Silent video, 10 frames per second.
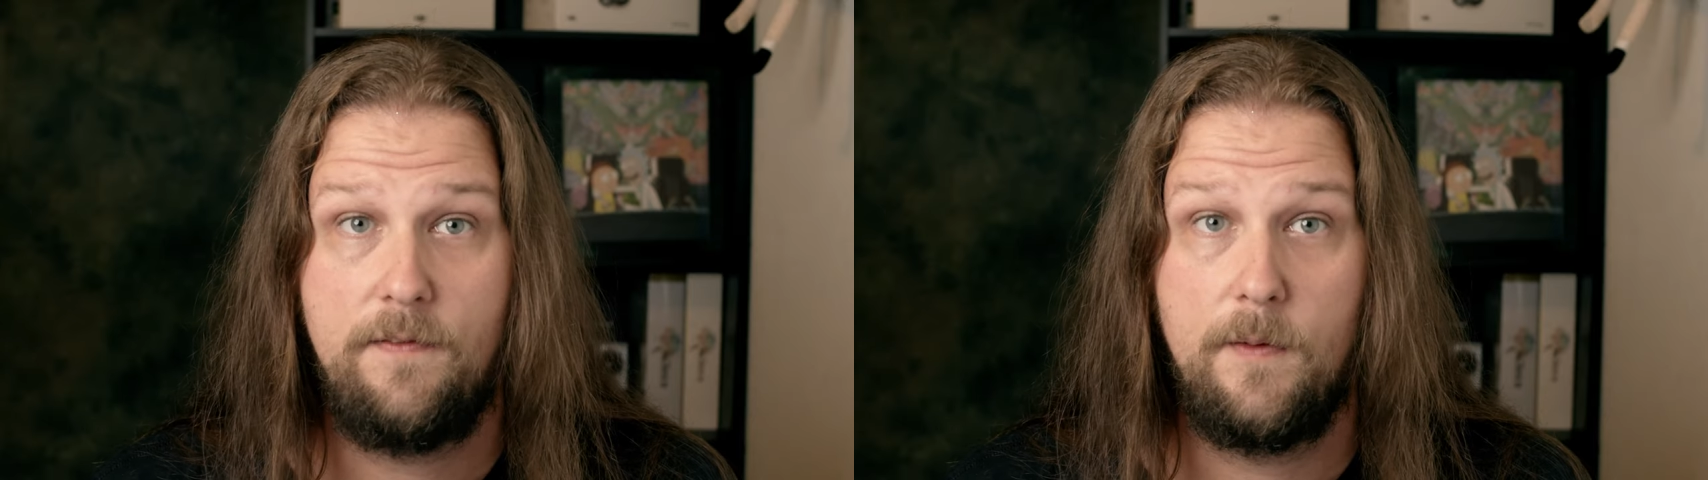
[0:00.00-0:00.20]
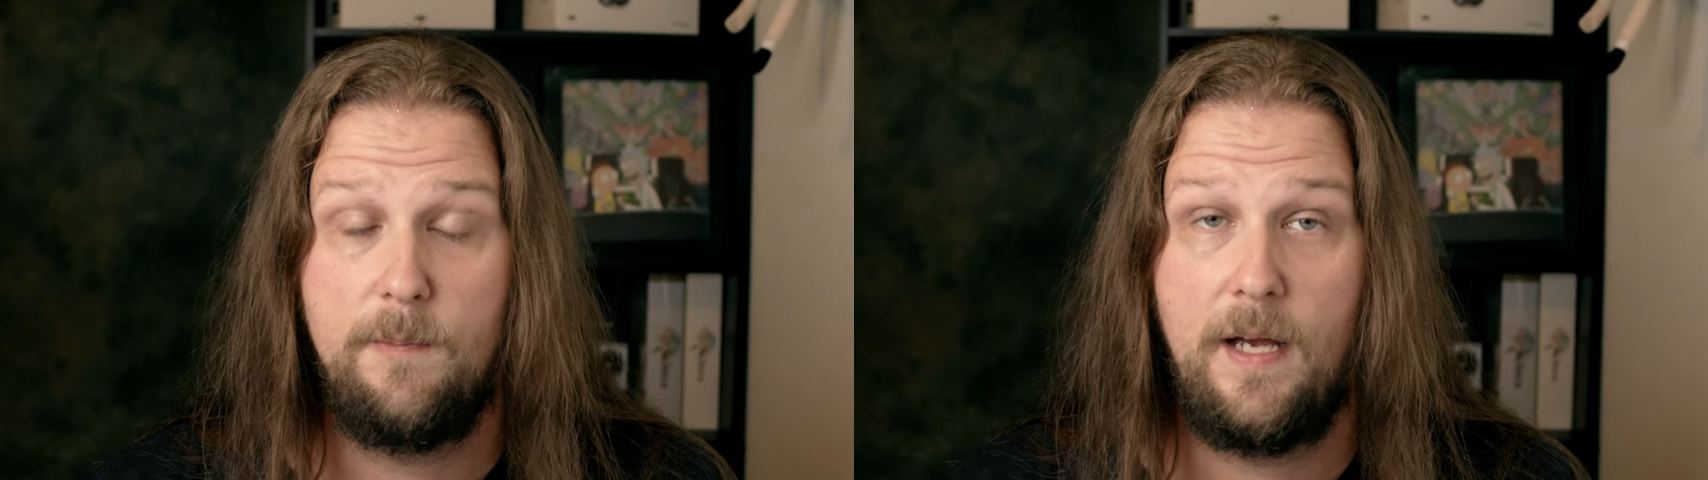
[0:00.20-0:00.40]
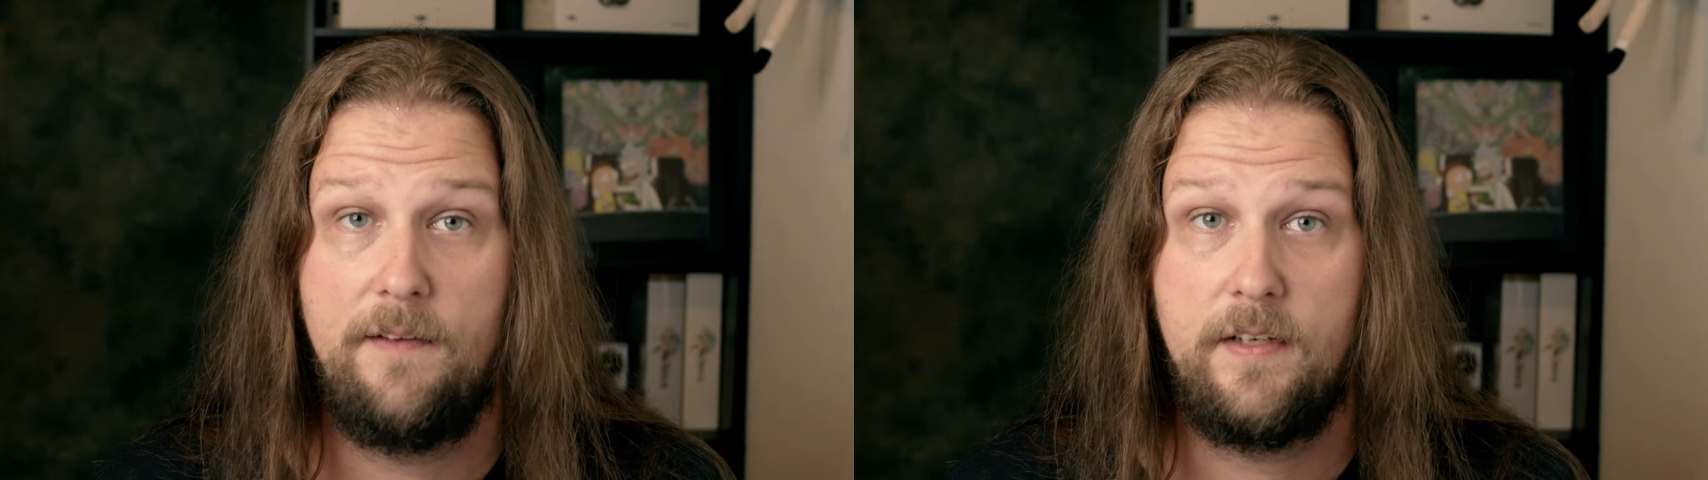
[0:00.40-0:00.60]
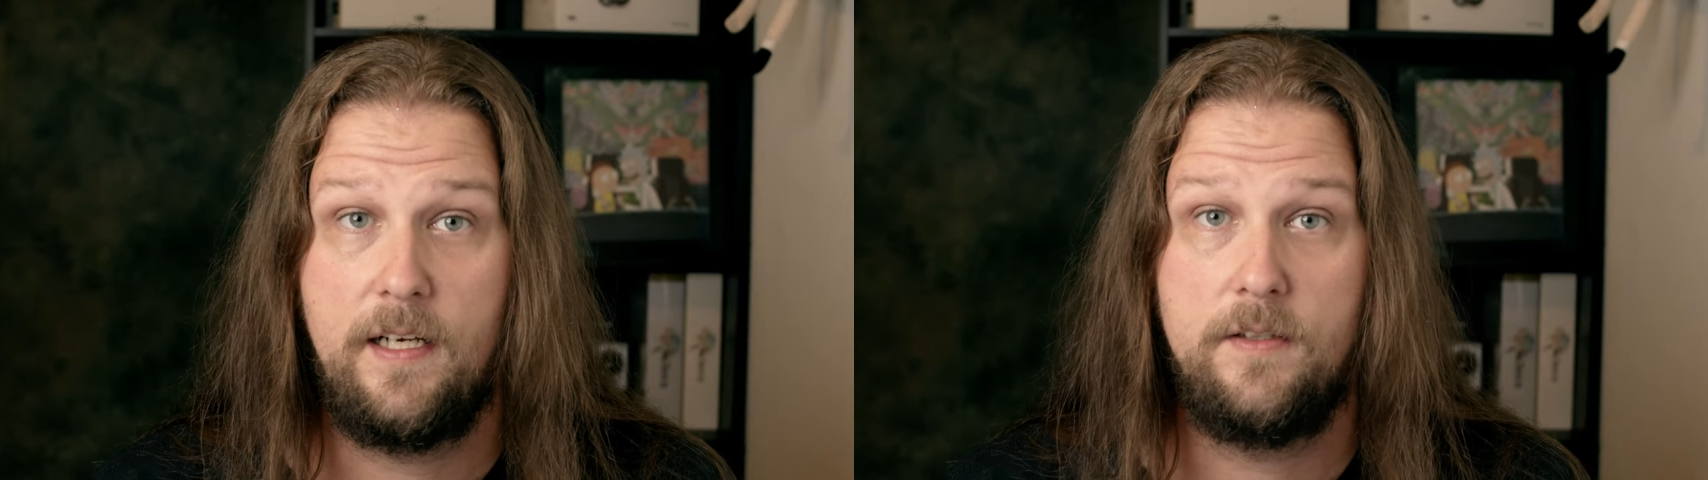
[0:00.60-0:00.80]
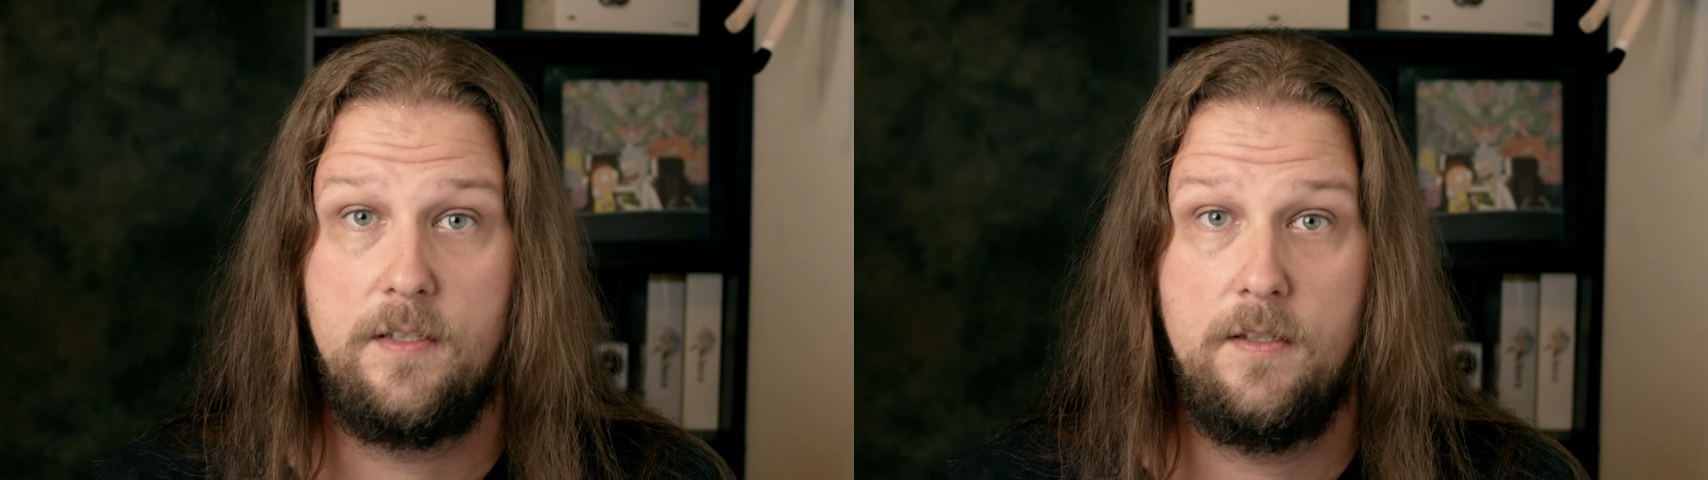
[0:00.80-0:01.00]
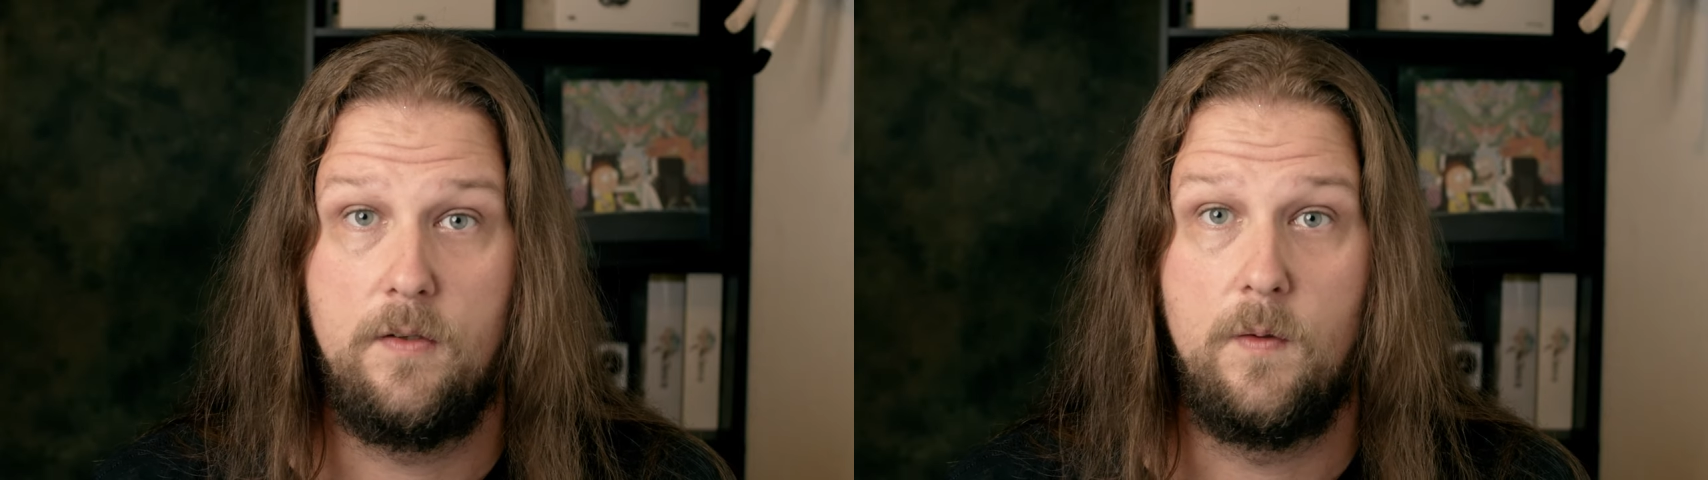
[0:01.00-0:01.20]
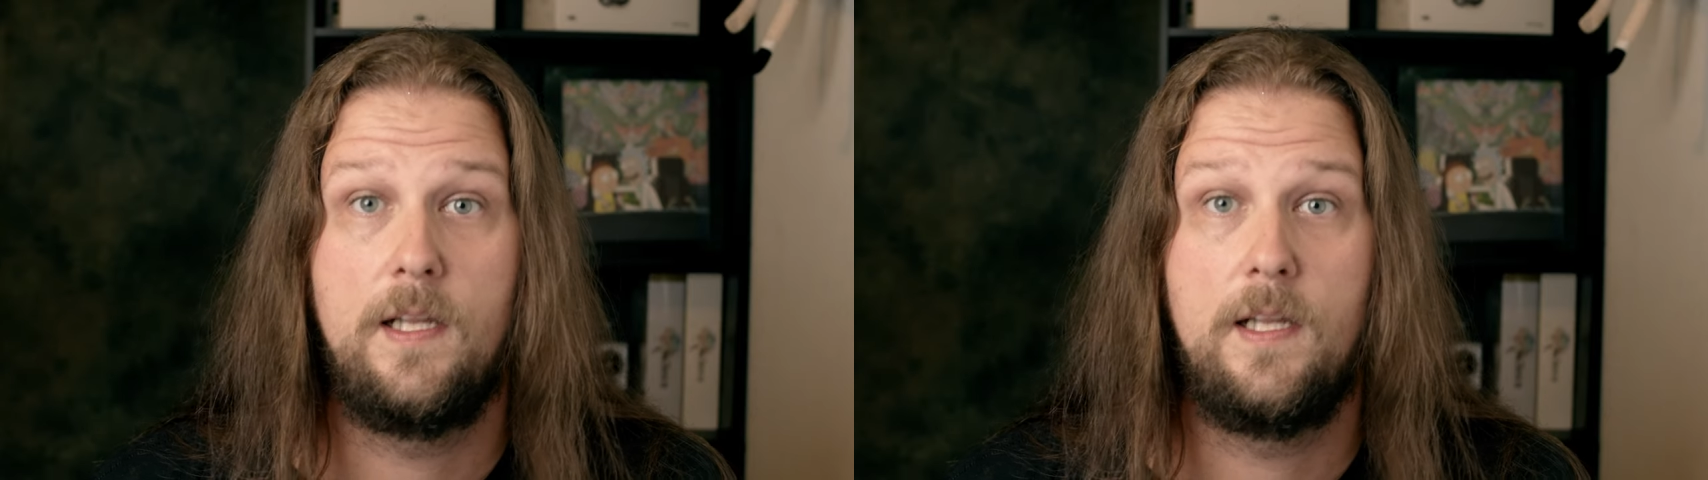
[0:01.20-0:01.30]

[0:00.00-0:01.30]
from the Mavic Air 2?